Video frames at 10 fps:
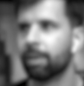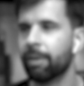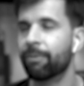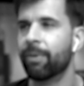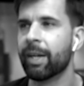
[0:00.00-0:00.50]
A
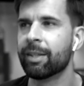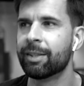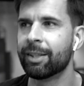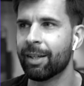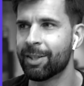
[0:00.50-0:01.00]

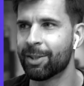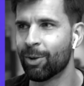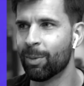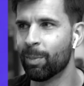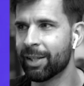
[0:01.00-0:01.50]
vanity
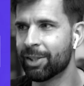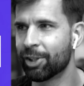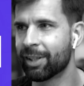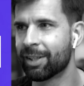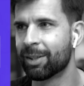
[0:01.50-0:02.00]
SEO
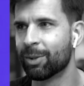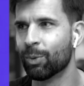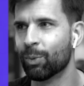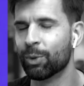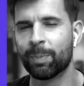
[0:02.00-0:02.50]
metric
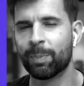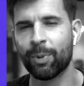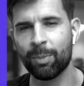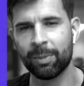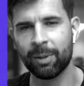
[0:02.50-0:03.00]
would
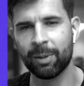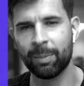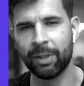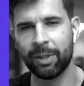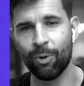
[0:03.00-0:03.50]
probably
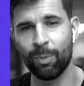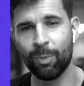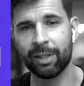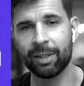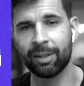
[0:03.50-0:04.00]
be how
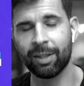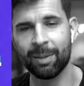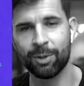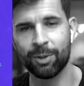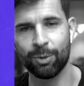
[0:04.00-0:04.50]
many
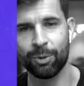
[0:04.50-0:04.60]
times you